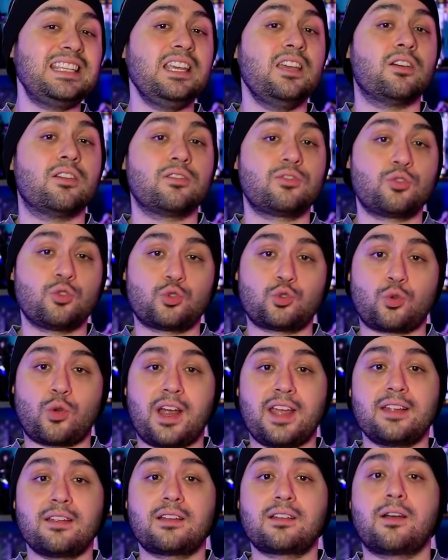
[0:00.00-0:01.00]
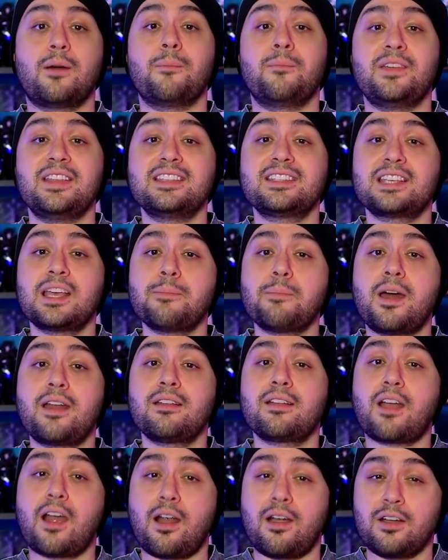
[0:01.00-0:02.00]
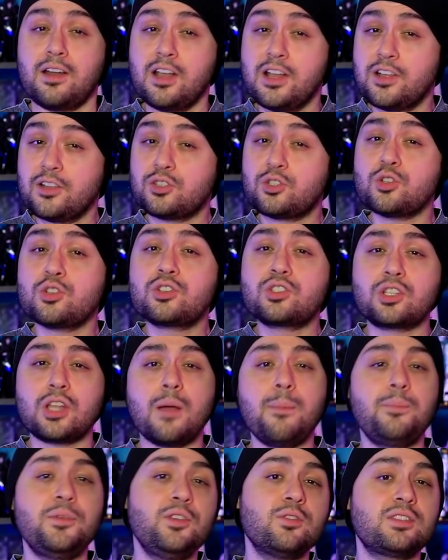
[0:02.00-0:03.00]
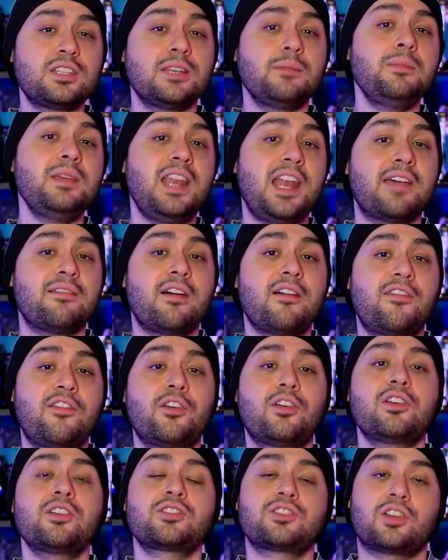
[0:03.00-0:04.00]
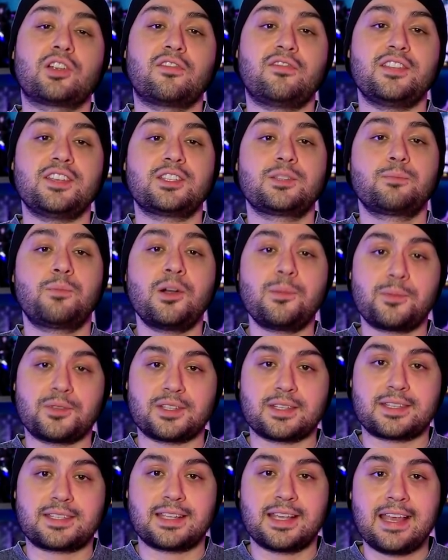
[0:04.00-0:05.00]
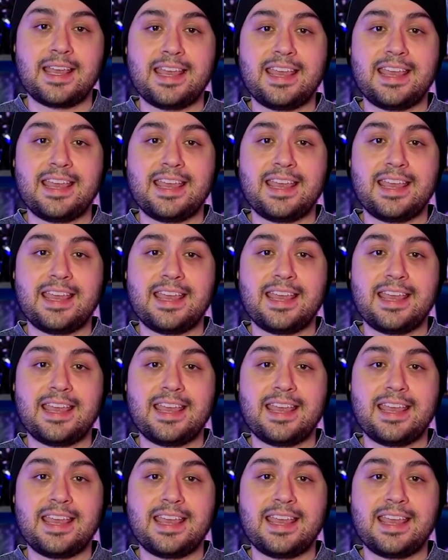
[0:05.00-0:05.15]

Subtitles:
Zeon to try and convince Haman Karn to stop using Minerva for her selfish purposes.